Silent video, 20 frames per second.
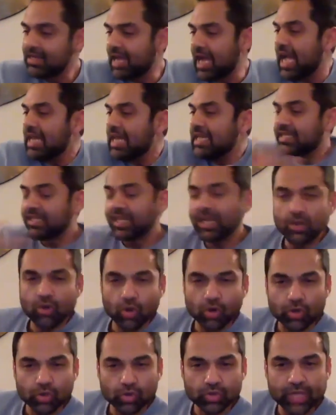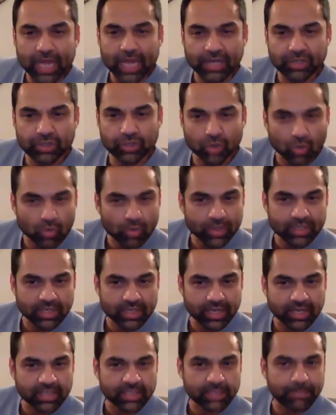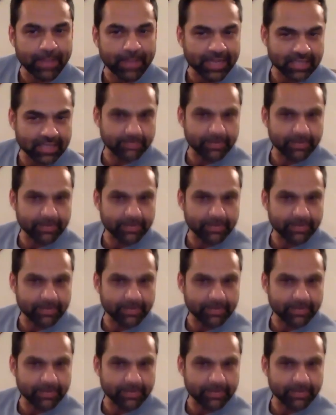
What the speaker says: I'll still go do that show which expects